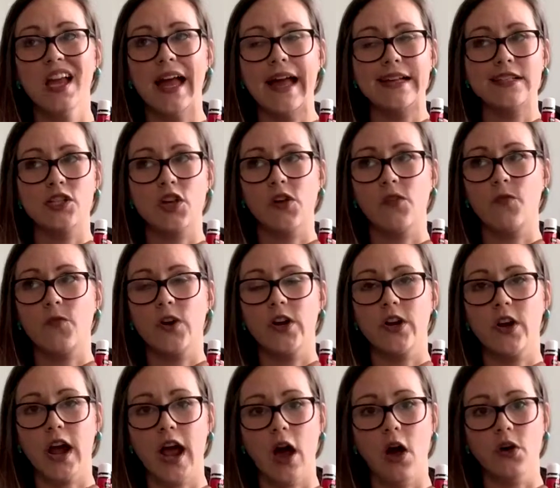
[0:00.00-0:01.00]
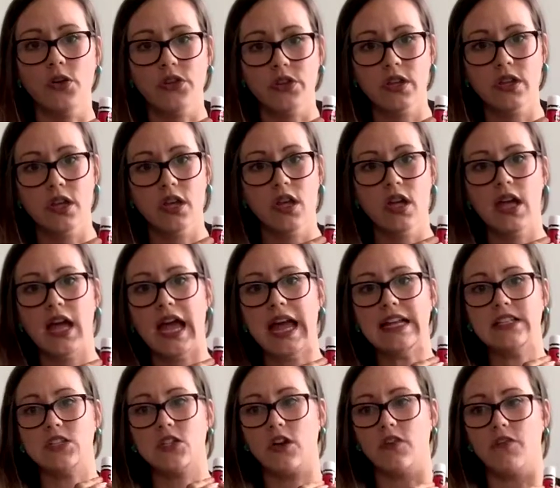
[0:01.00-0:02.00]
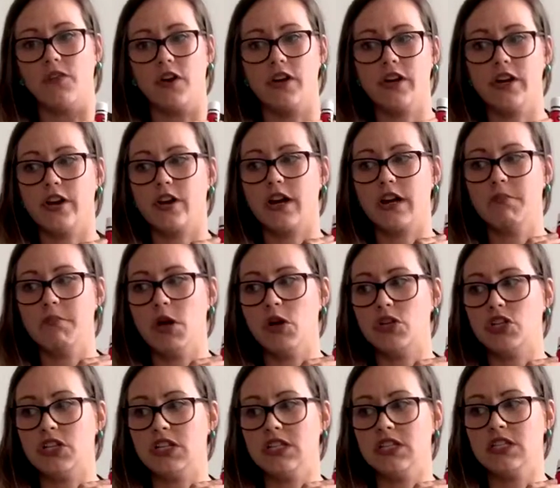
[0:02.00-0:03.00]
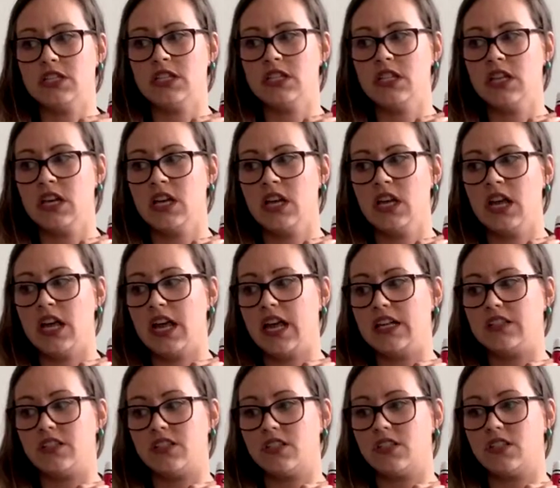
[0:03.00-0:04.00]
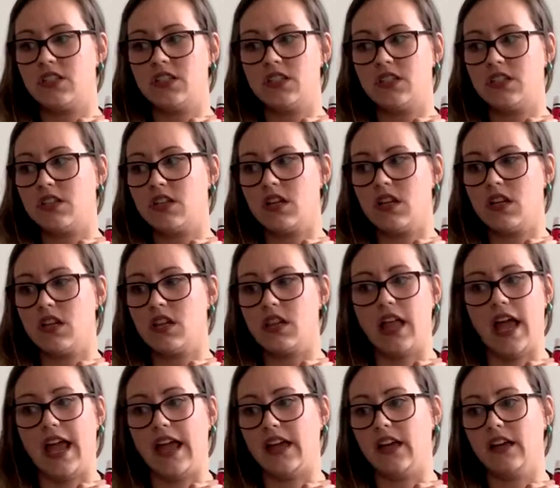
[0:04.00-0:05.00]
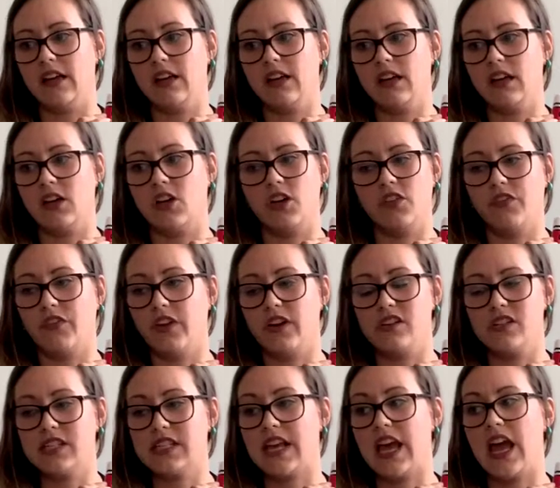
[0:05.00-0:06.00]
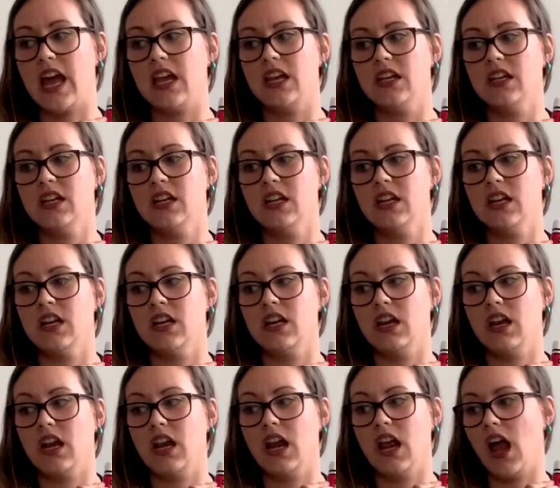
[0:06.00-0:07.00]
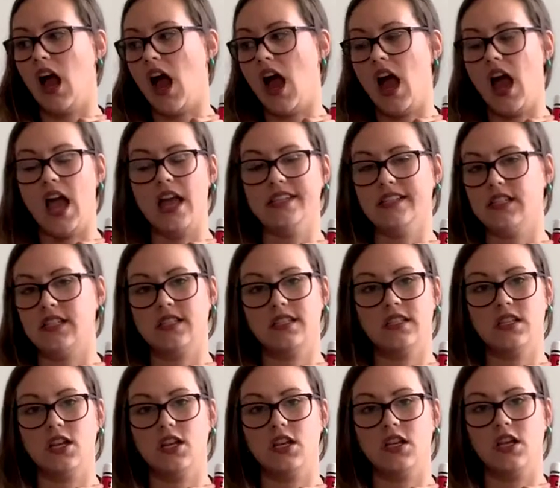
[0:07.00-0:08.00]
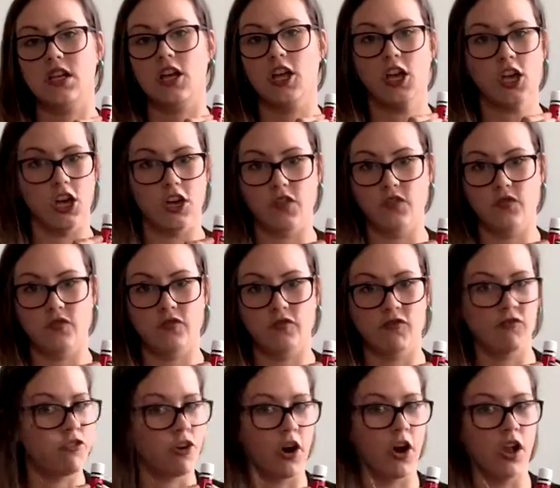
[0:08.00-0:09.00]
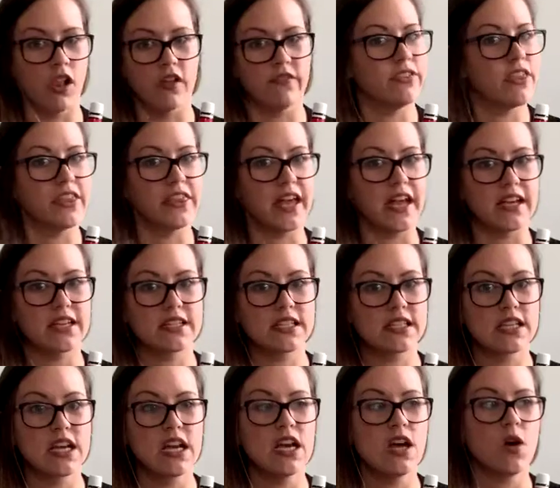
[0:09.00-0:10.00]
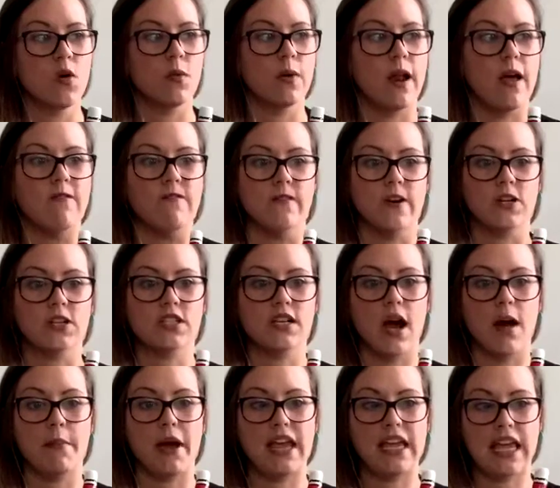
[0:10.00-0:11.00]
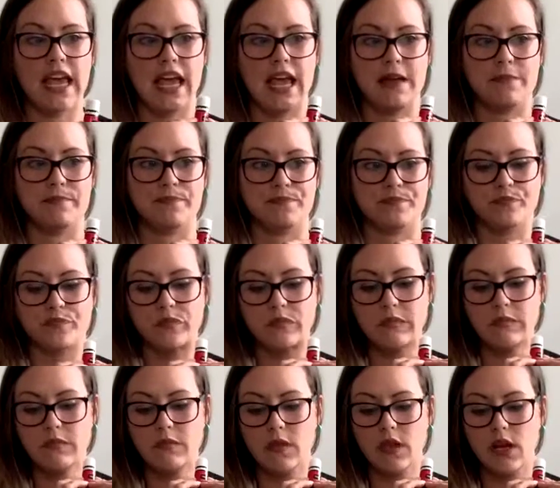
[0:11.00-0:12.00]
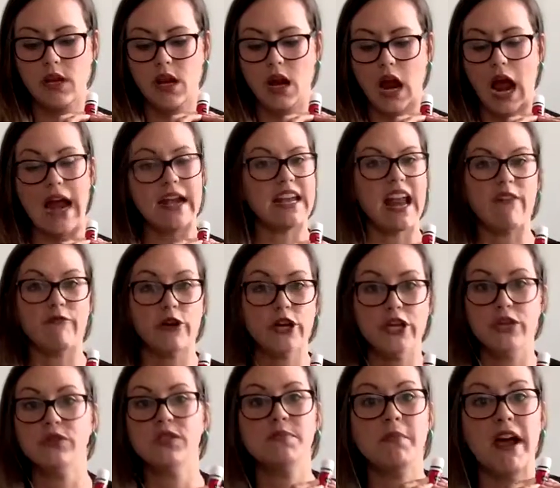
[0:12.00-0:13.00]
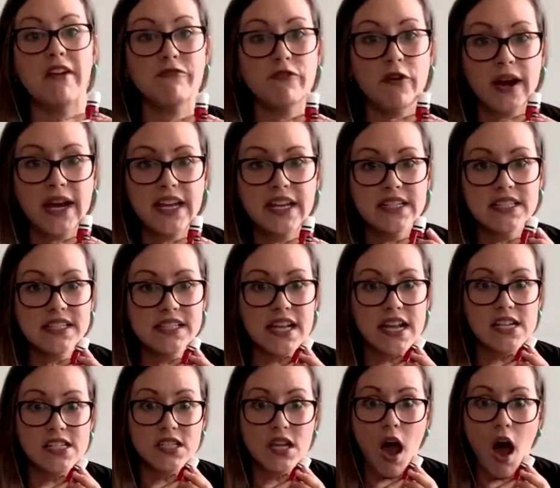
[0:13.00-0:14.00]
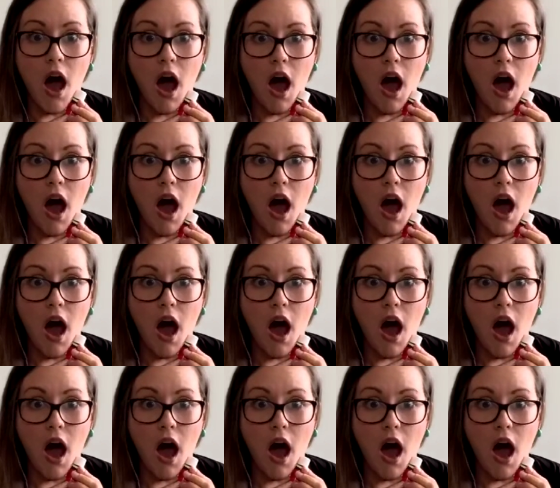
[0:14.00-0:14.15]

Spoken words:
It's good for your health. It's good for your emotions. It's like good for your skin. It's good for all of the things. When I first got my kit, I never used my frankincense.